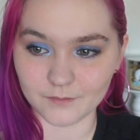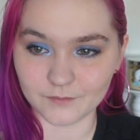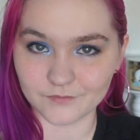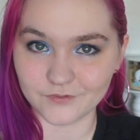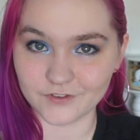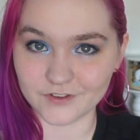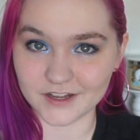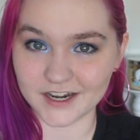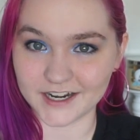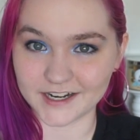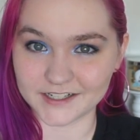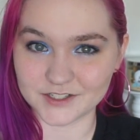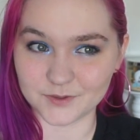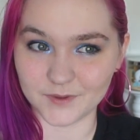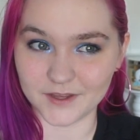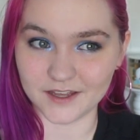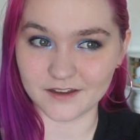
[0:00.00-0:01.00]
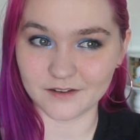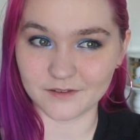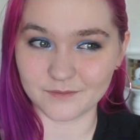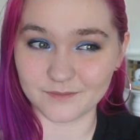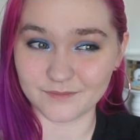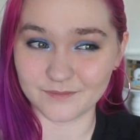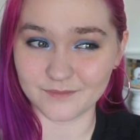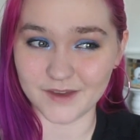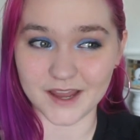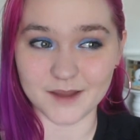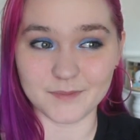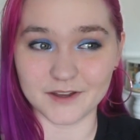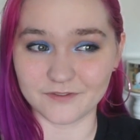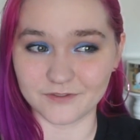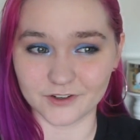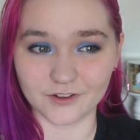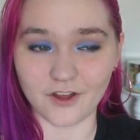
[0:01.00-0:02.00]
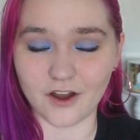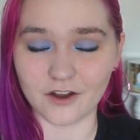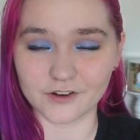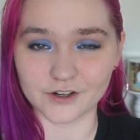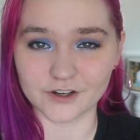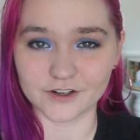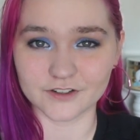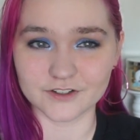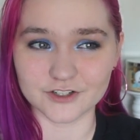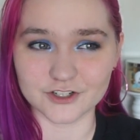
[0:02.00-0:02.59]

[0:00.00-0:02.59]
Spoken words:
for the next week, maybe for longer,